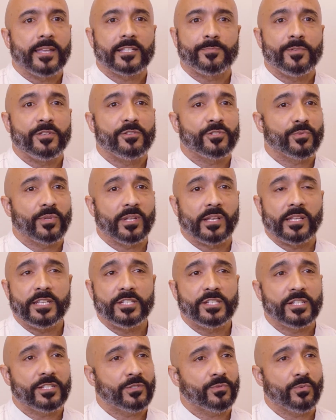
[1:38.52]
experience with
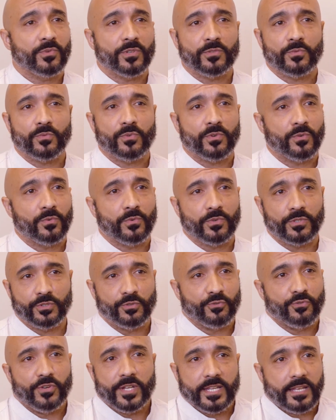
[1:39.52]
Allegiance was
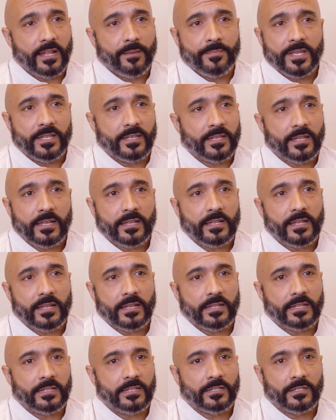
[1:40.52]
great. I mean,
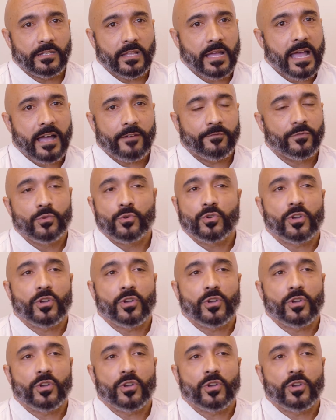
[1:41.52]
I have no